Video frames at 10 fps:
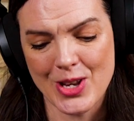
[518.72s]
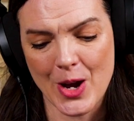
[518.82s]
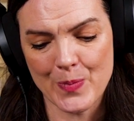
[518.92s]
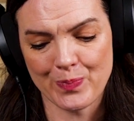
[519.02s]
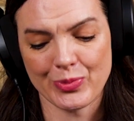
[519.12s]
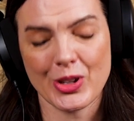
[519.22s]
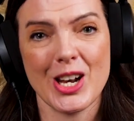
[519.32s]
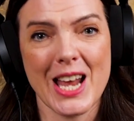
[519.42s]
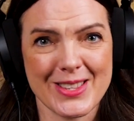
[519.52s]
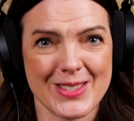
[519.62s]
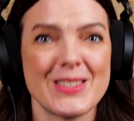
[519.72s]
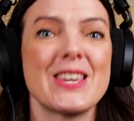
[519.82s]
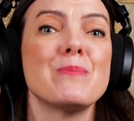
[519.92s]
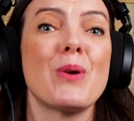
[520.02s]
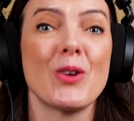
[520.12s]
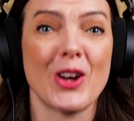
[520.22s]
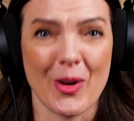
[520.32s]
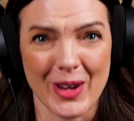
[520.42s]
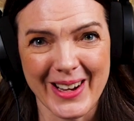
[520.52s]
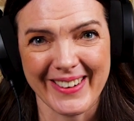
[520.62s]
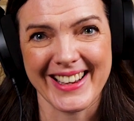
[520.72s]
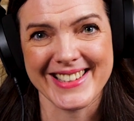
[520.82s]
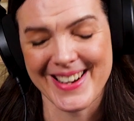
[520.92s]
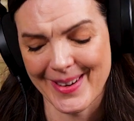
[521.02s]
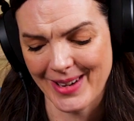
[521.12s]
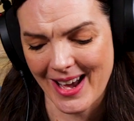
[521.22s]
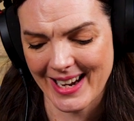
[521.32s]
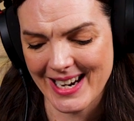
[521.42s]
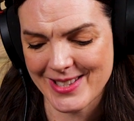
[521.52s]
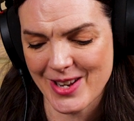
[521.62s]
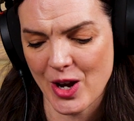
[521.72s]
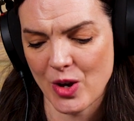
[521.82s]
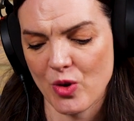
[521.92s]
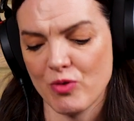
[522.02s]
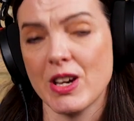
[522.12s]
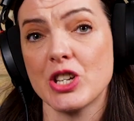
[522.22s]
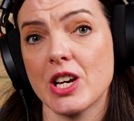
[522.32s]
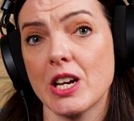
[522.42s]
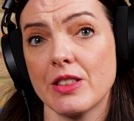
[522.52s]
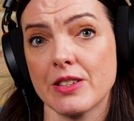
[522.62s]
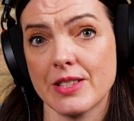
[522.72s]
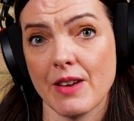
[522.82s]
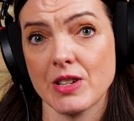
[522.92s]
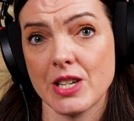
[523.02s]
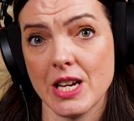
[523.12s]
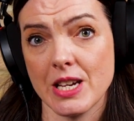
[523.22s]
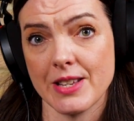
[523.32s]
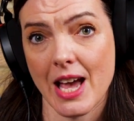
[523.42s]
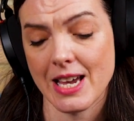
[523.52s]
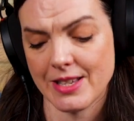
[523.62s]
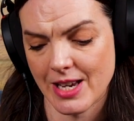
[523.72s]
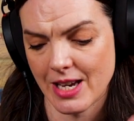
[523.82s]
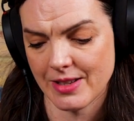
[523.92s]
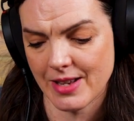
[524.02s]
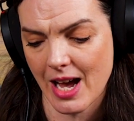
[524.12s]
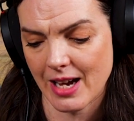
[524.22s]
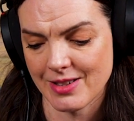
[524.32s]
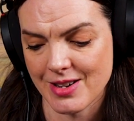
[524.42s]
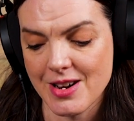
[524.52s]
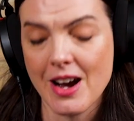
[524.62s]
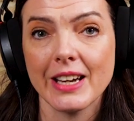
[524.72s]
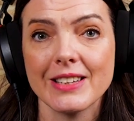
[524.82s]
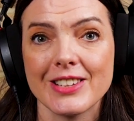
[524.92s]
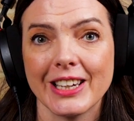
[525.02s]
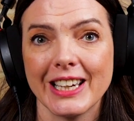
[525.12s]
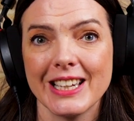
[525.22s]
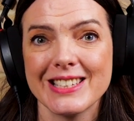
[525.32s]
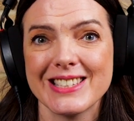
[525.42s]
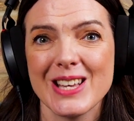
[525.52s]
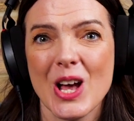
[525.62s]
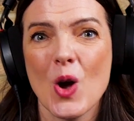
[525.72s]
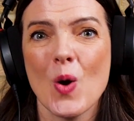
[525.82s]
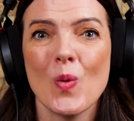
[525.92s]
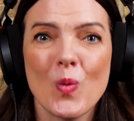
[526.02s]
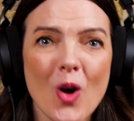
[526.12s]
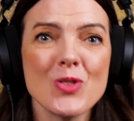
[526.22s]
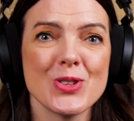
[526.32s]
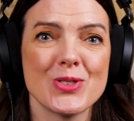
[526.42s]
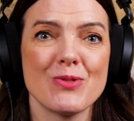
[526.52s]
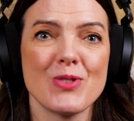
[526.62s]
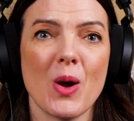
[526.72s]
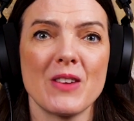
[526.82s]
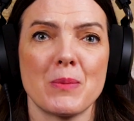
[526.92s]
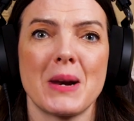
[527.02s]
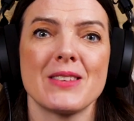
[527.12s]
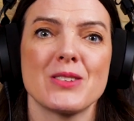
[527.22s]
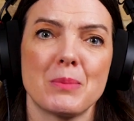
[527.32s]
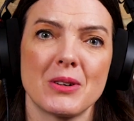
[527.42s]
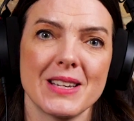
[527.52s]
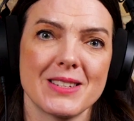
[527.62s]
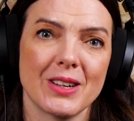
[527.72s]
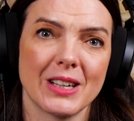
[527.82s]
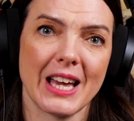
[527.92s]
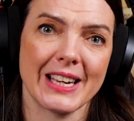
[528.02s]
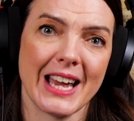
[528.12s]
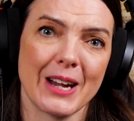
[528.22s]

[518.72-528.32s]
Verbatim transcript: So let's keep on going on our timeline. So, reaching the 70s, 80s, and 90s, what does the role of a plant operator look like